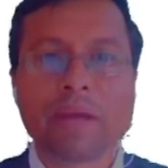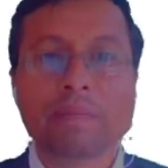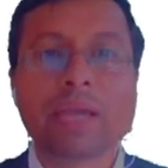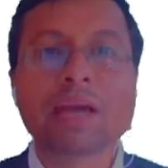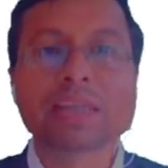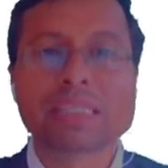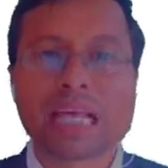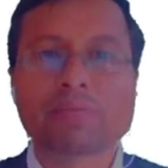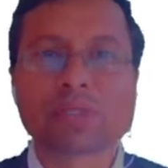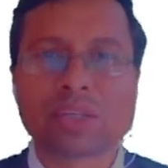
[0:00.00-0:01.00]
Being a
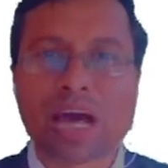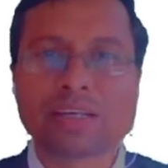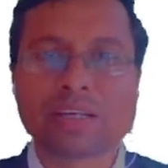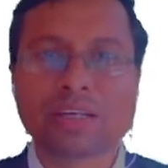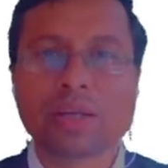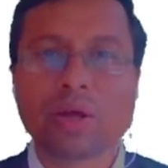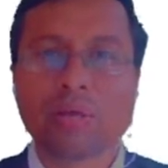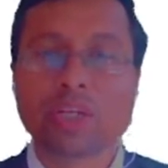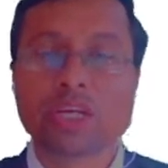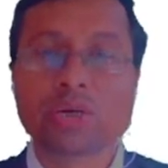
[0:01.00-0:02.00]
self-starter,
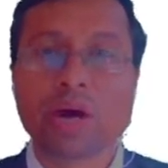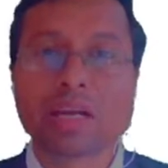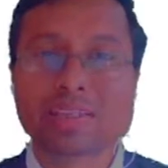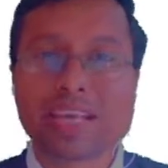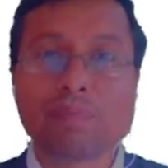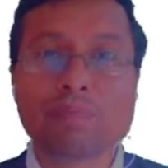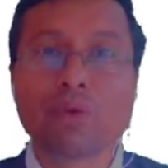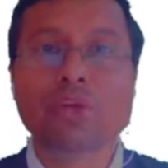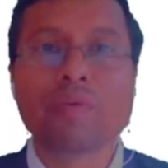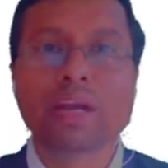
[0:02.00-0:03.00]
whether you are
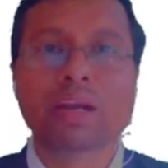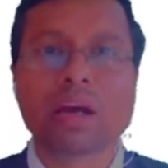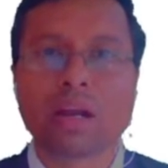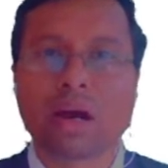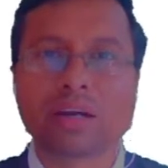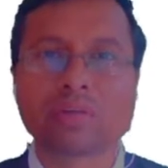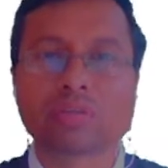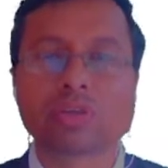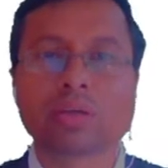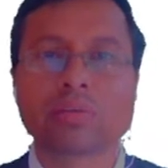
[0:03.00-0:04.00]
self-motivated or not.
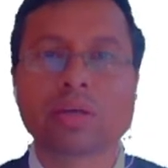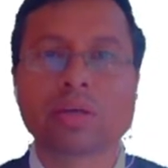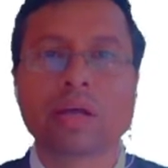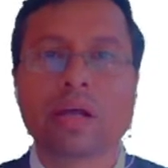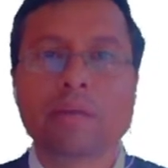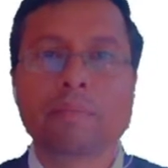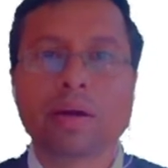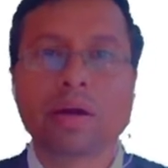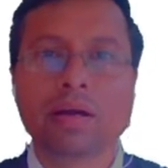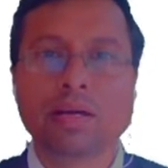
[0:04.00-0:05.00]
Most of the
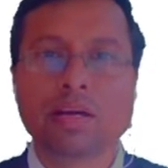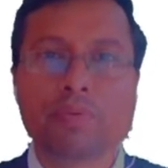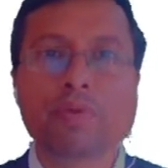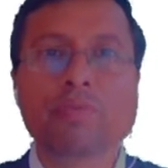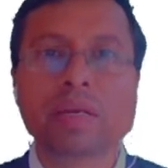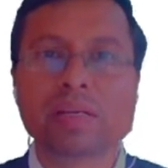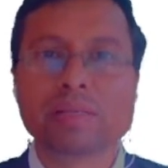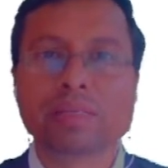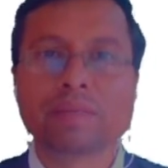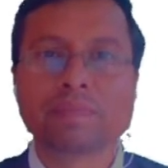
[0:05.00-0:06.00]

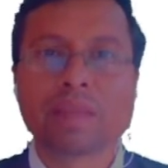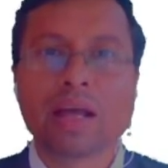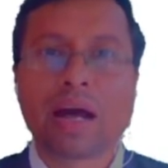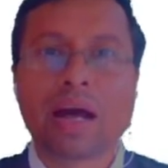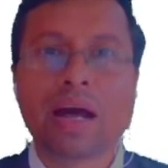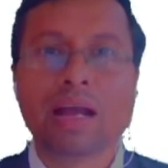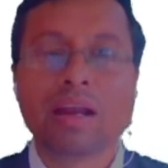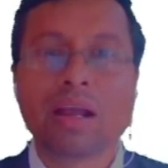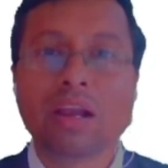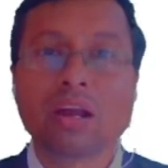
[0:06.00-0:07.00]
pupils are
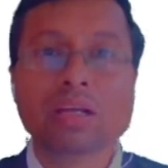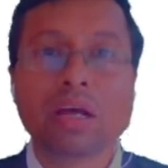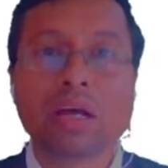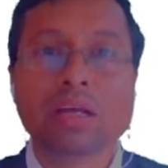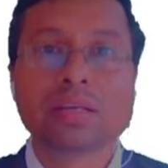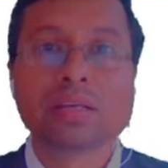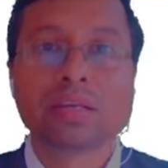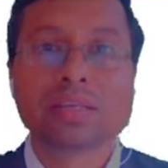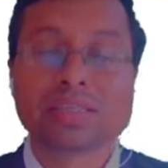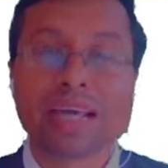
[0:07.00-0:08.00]
not
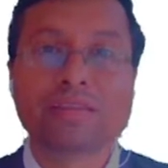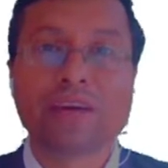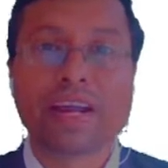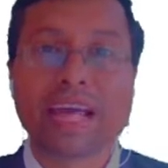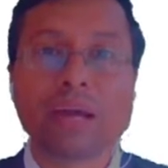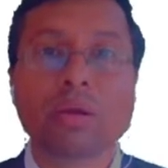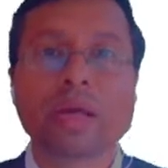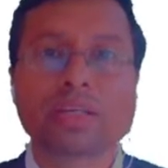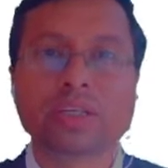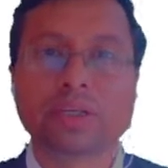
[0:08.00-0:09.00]

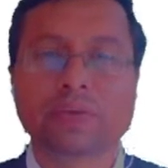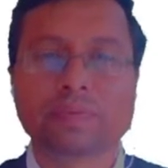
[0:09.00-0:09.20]
self-regulator.